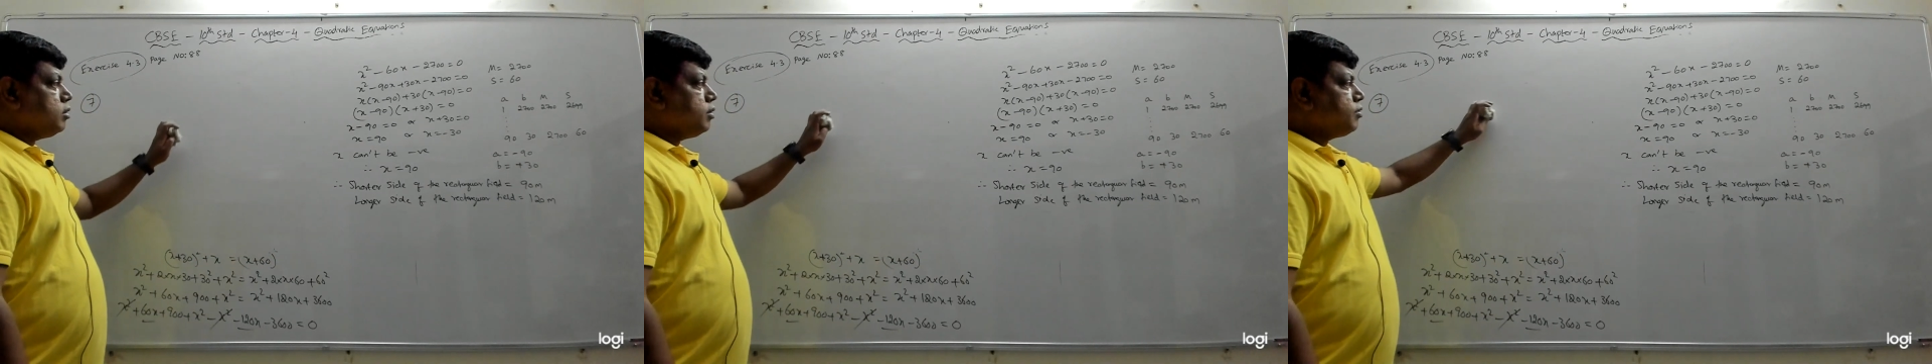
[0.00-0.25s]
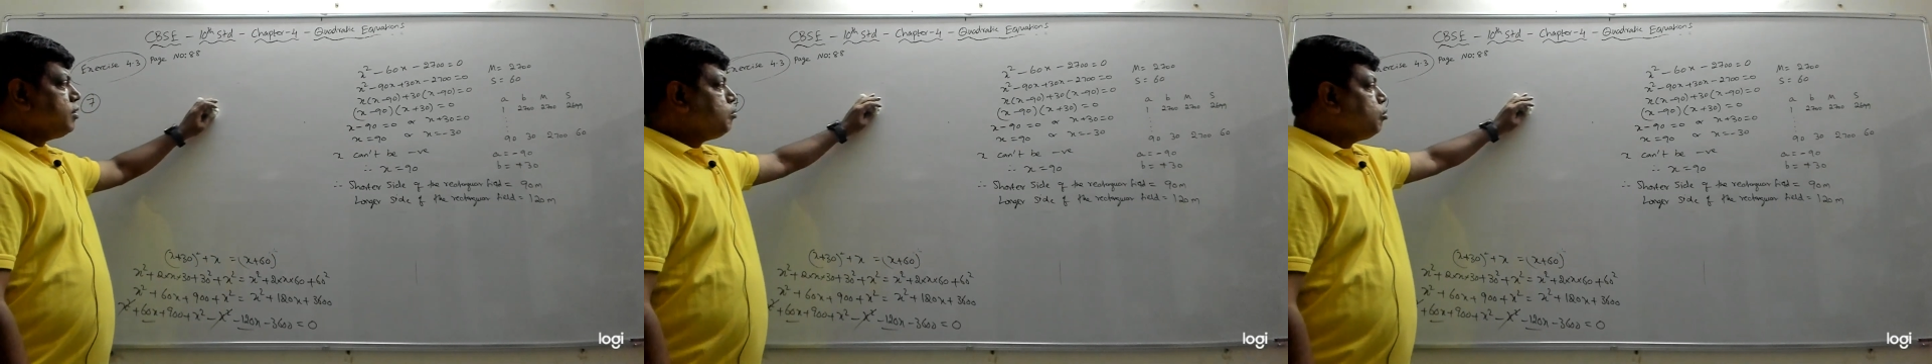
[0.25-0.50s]

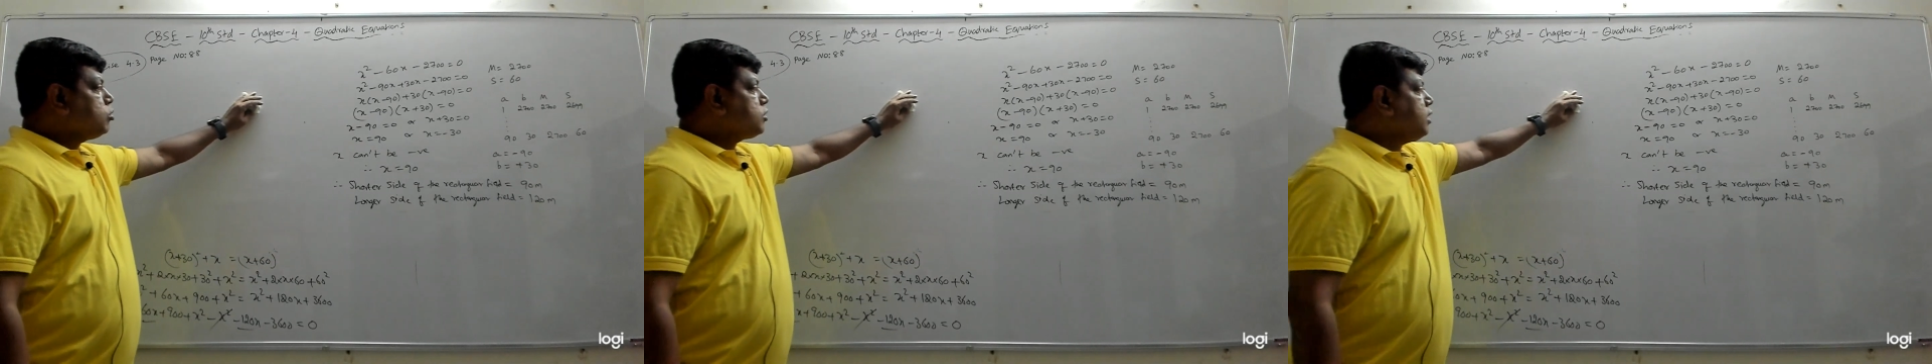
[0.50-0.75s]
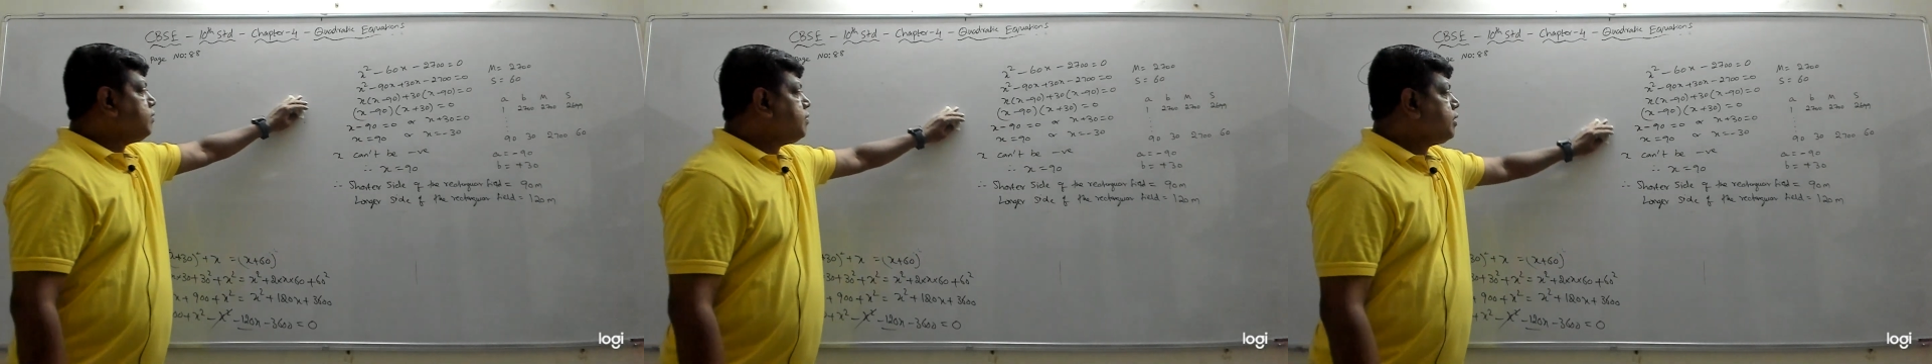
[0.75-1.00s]
see,
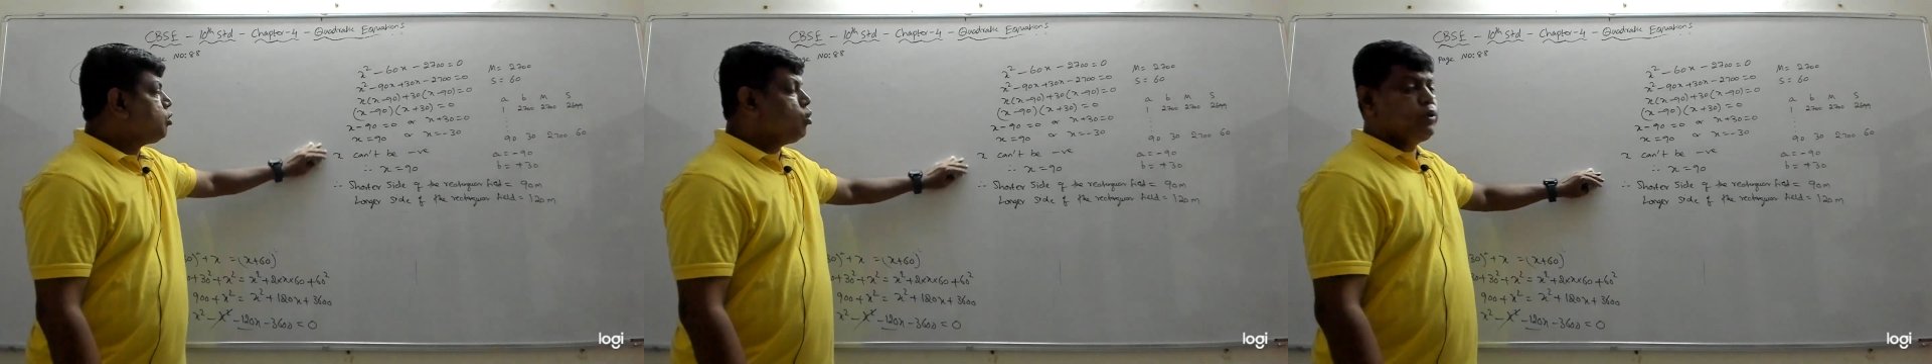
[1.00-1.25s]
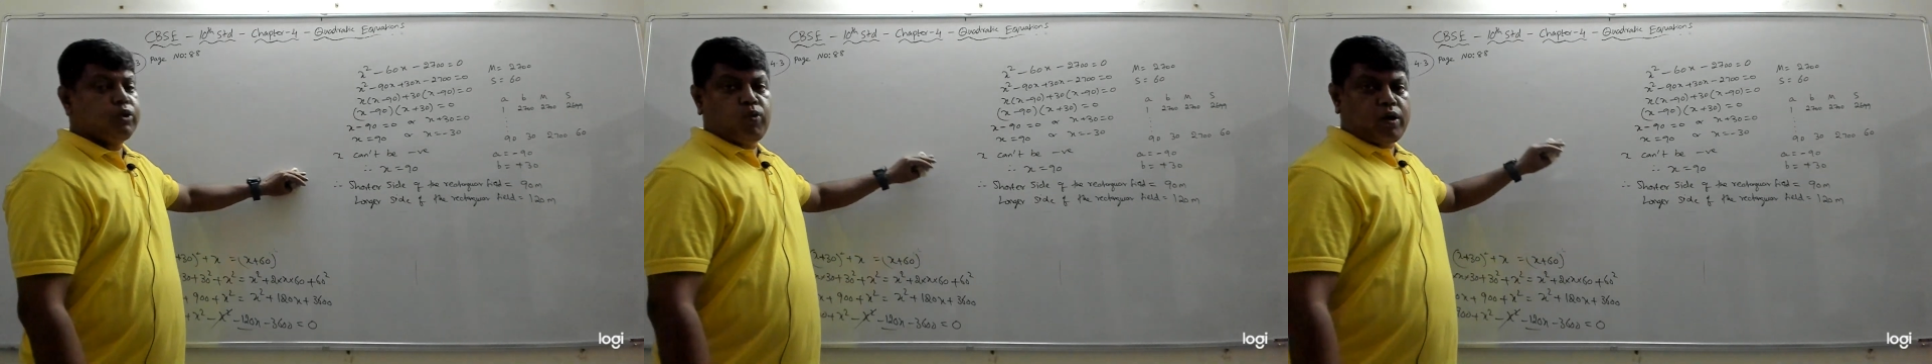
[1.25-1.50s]
mostly we will go
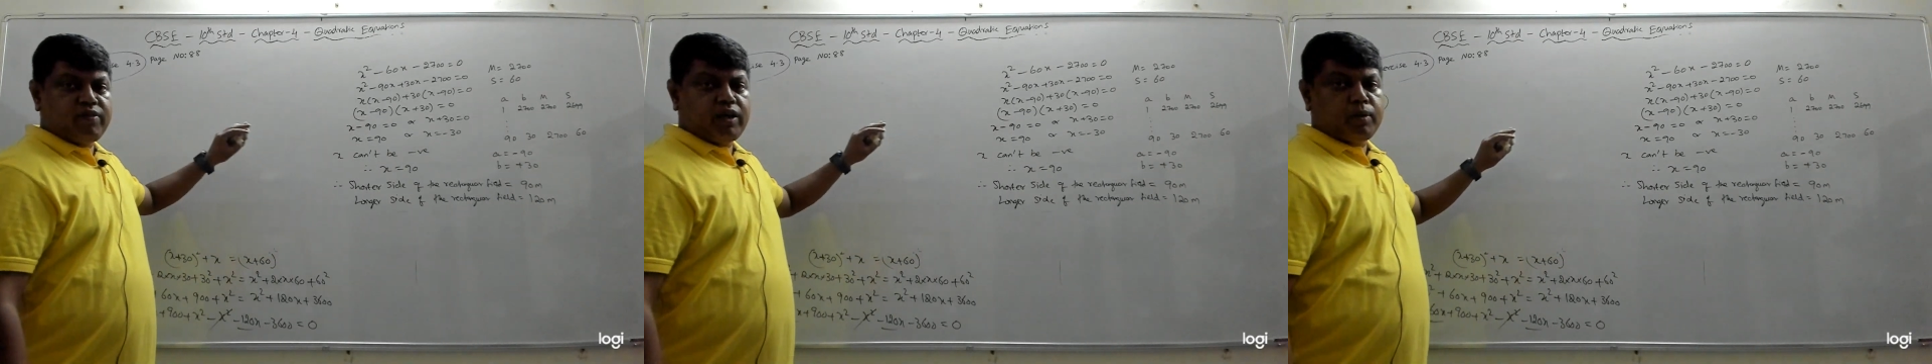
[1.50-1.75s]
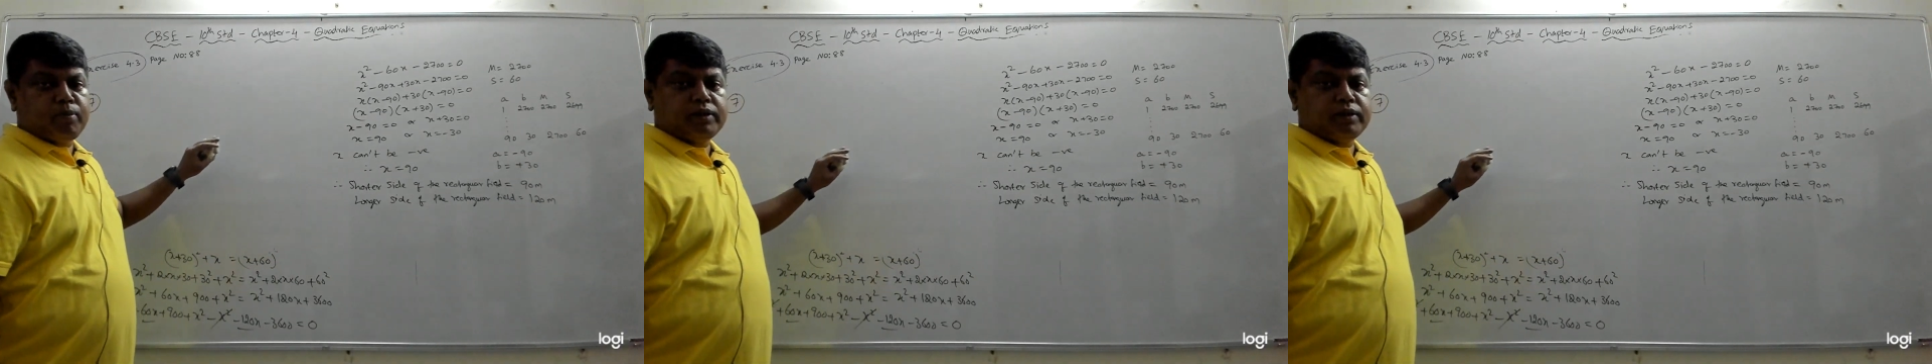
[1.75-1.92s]
with one variable.